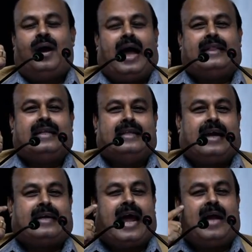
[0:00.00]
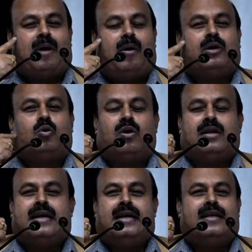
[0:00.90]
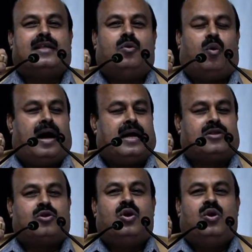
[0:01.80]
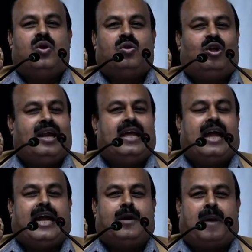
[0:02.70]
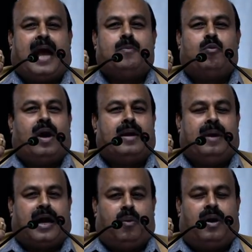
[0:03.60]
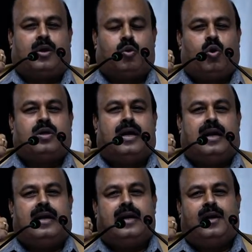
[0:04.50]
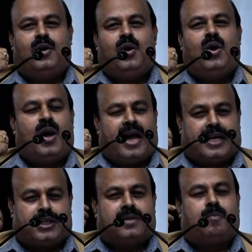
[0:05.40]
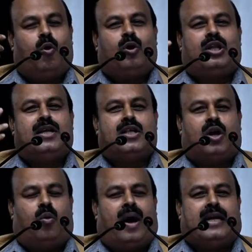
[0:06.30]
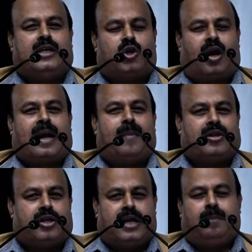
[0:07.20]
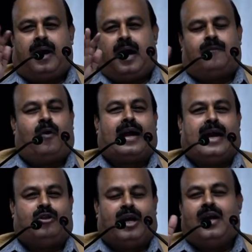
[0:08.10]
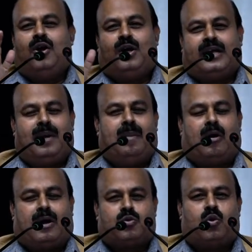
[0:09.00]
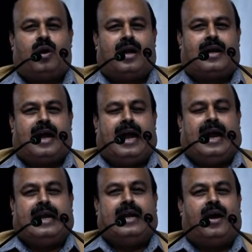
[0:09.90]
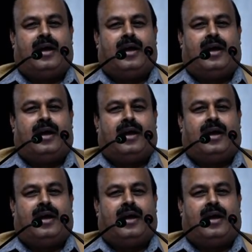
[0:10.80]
I think that time our total generation was 3851 megawatt total against 4301 installed capacity. Uh, forget the 10 megawatt solar and